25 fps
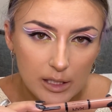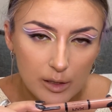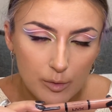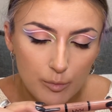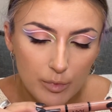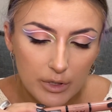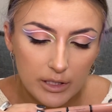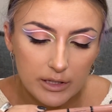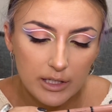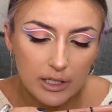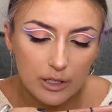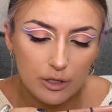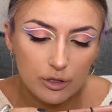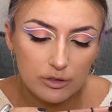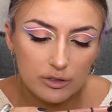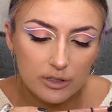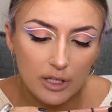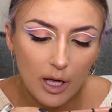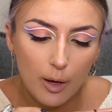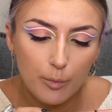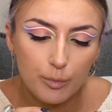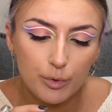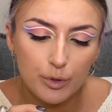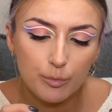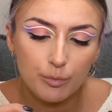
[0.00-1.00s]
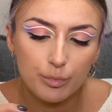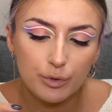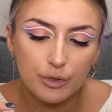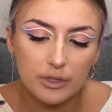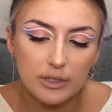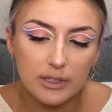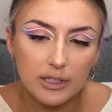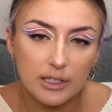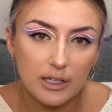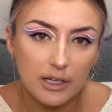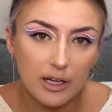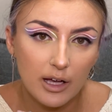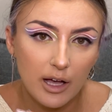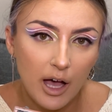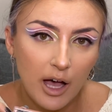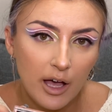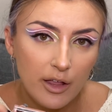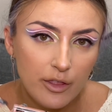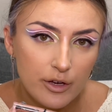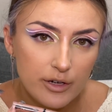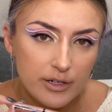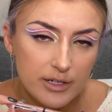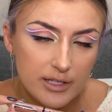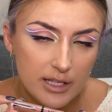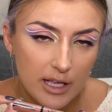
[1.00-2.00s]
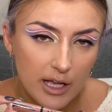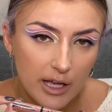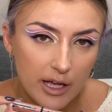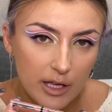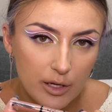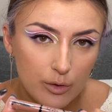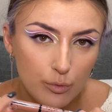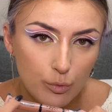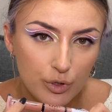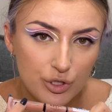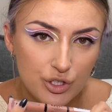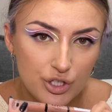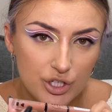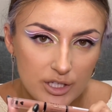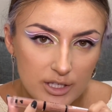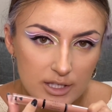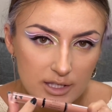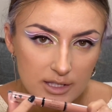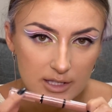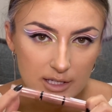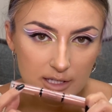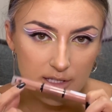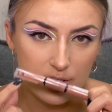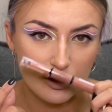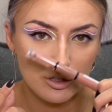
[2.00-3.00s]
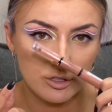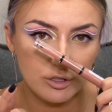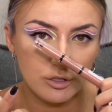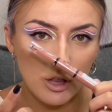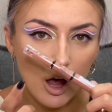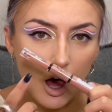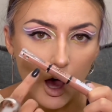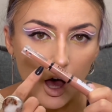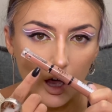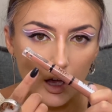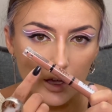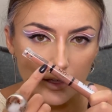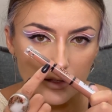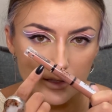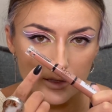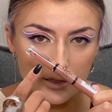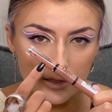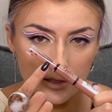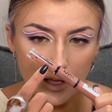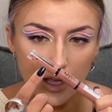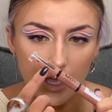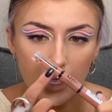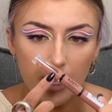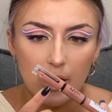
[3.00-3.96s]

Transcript: But then on top you put the other side, which is this gloss